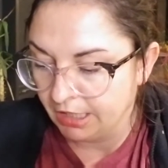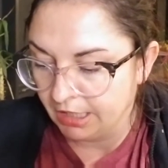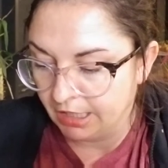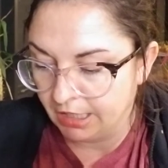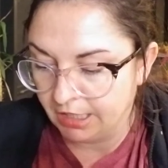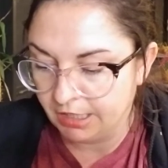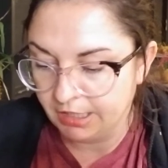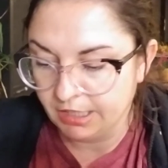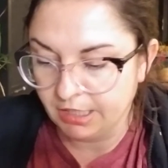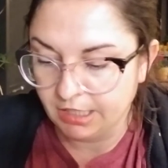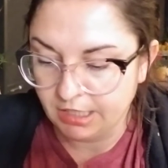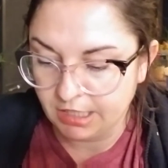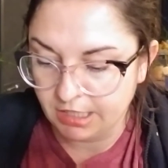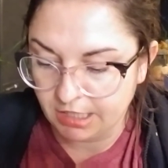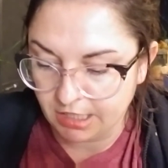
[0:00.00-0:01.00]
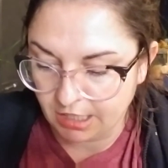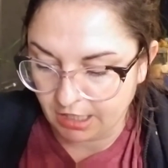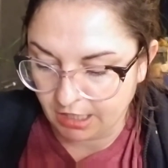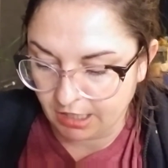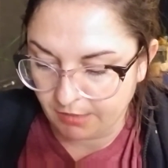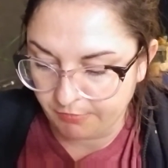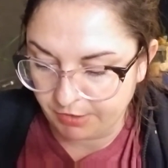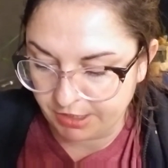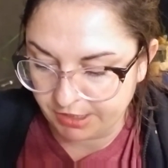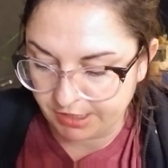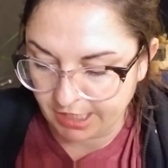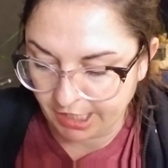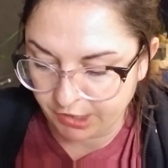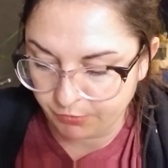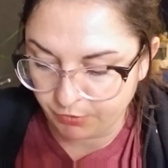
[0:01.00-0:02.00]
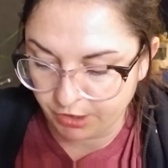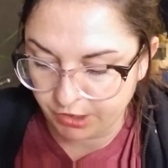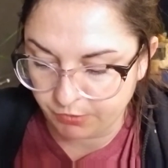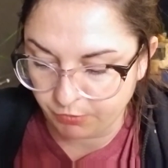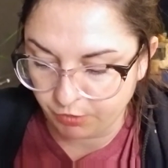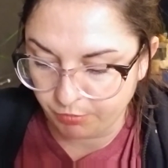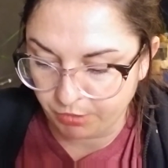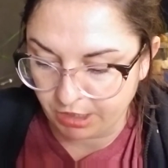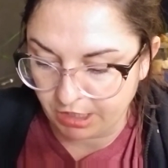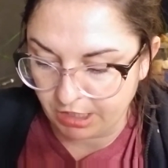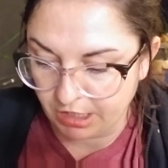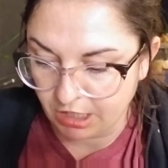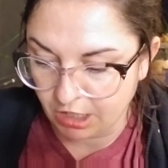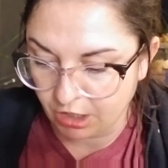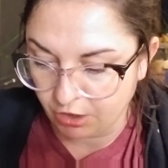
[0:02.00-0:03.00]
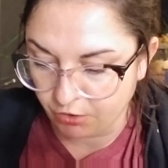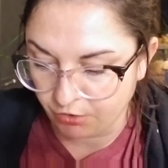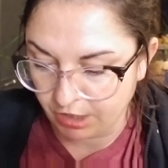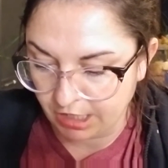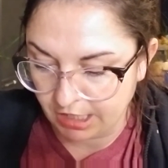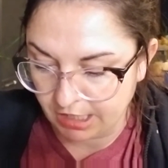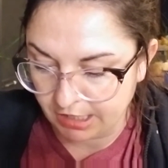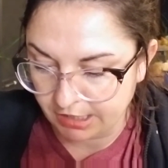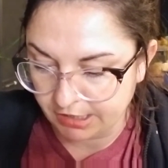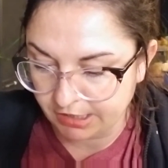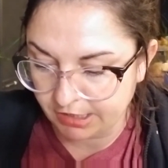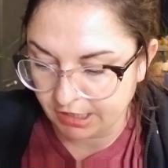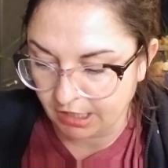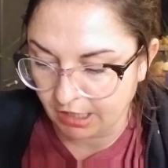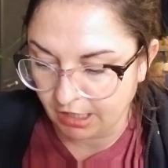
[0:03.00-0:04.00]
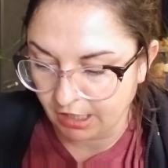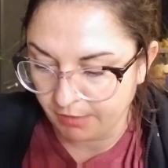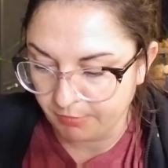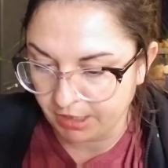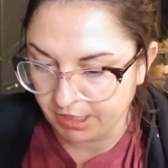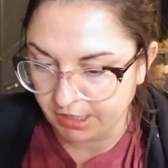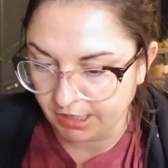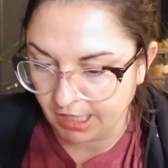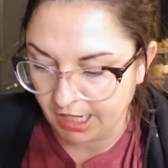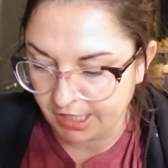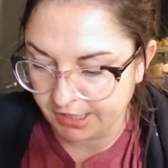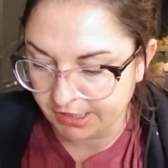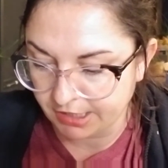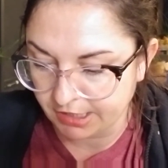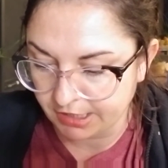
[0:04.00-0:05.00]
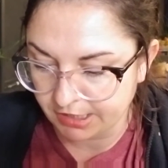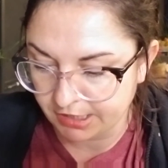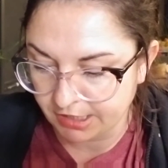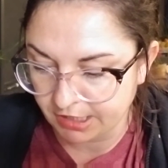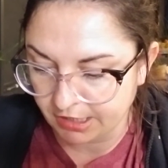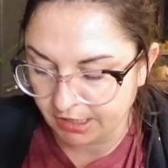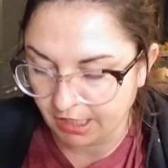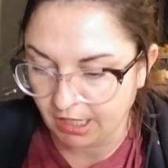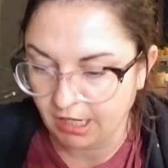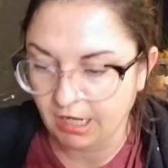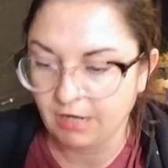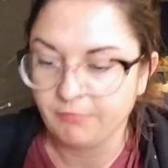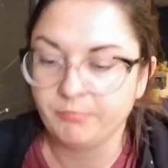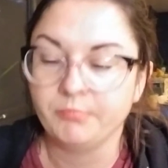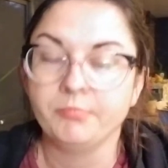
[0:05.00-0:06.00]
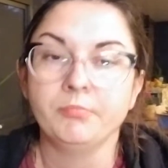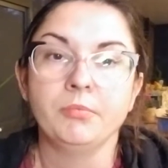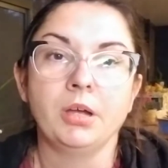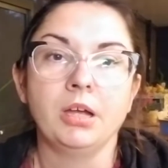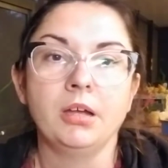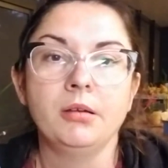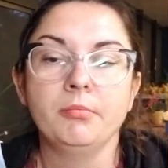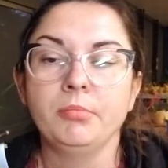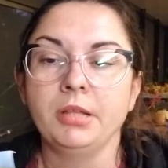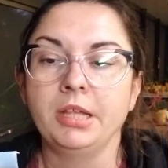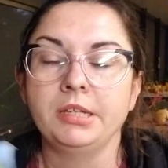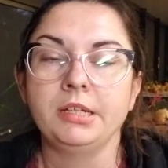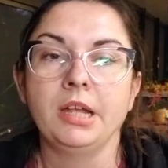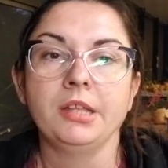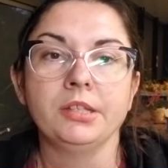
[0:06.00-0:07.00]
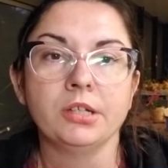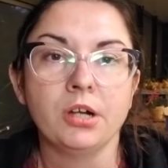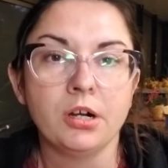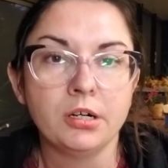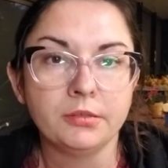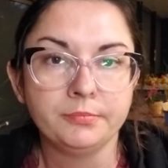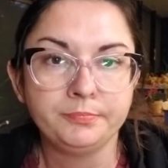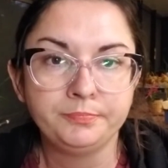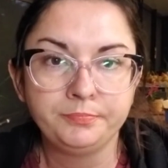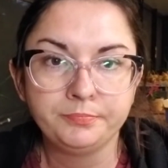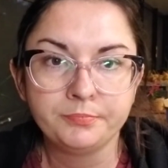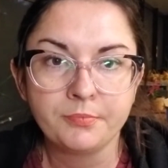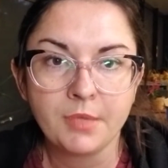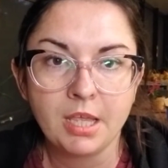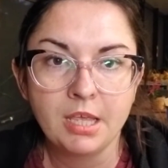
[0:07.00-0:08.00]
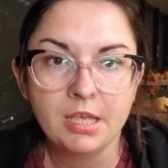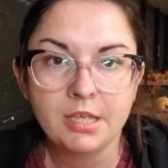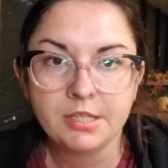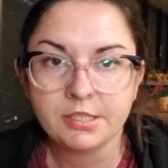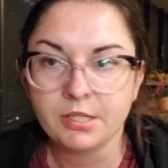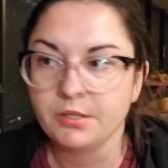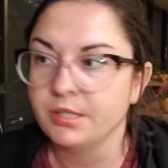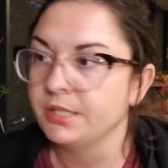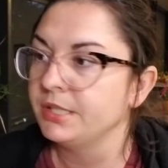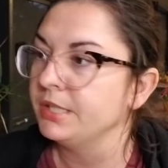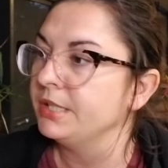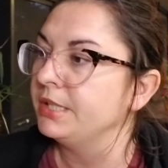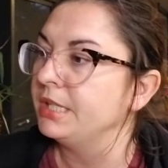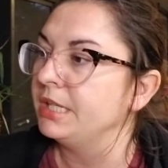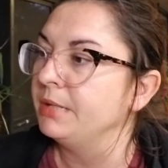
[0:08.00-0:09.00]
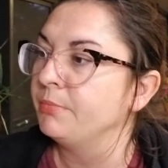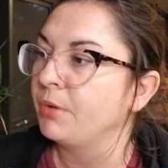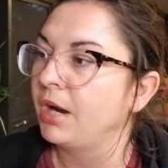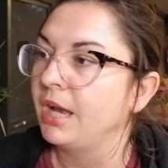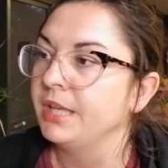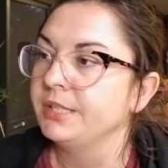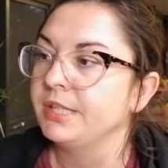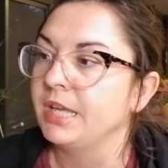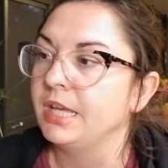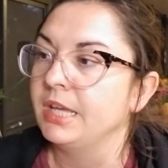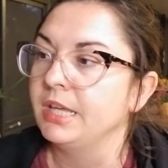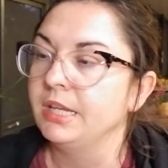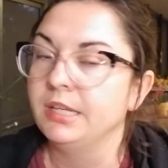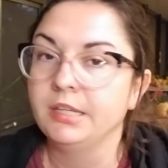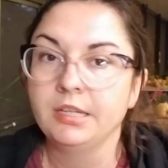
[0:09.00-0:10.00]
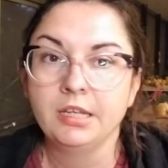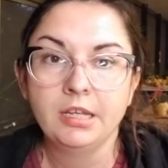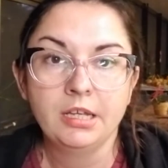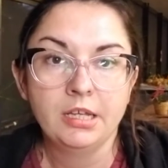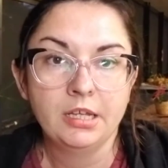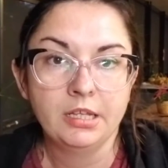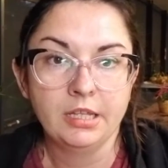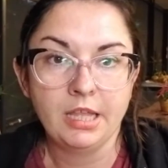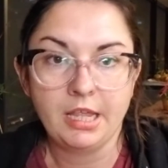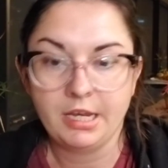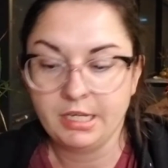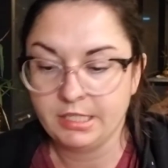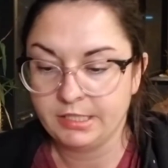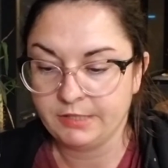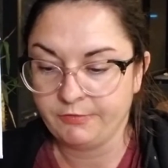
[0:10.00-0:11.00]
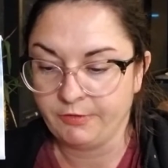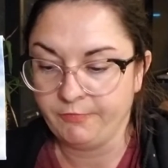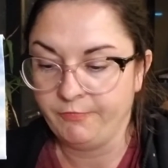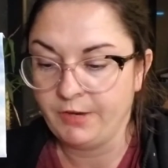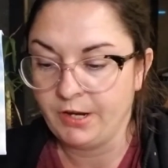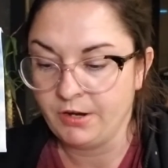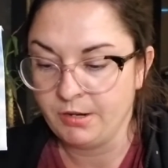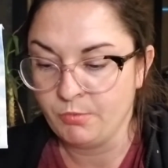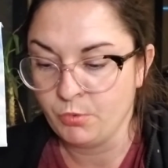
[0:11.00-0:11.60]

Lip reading: And then these next ones will be greens and lettuces that I have planted out in the garden. So this is the Prize Head lettuce from Ferre.